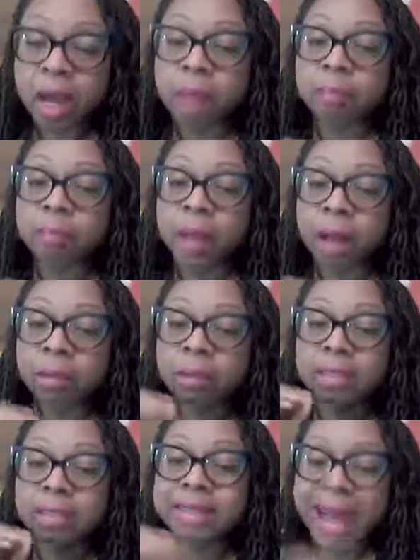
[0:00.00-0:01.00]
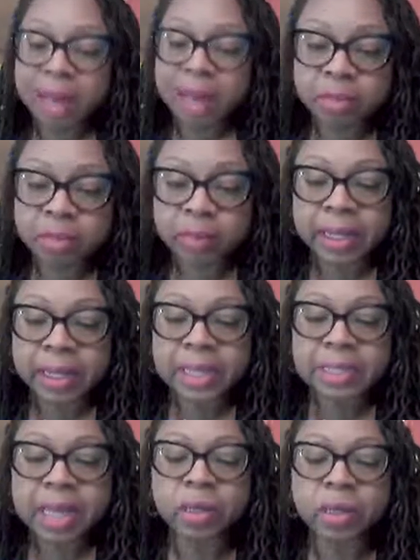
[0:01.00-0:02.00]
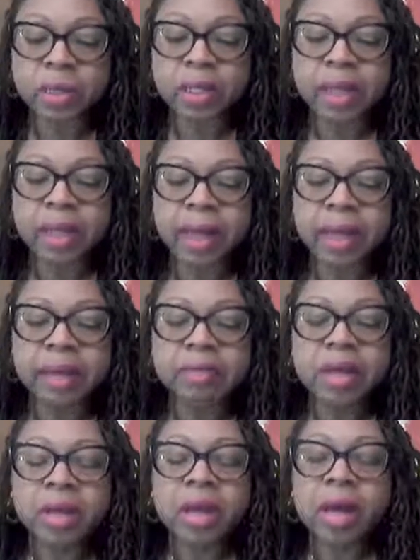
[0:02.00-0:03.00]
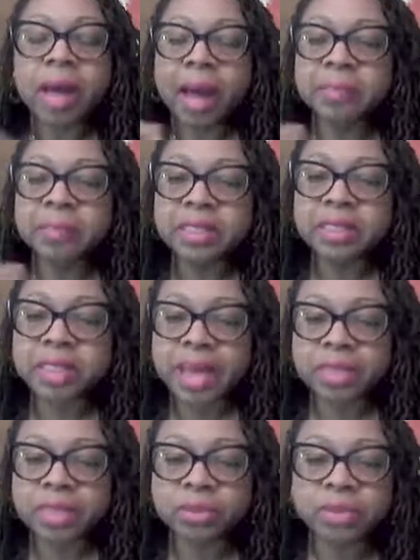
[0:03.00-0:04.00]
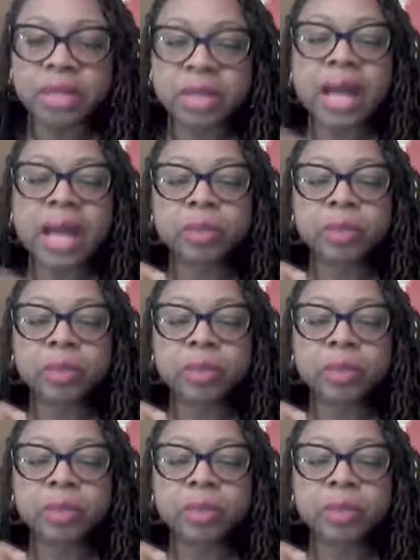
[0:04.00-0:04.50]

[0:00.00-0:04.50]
about the types of plants that you can have. I mentioned exercise.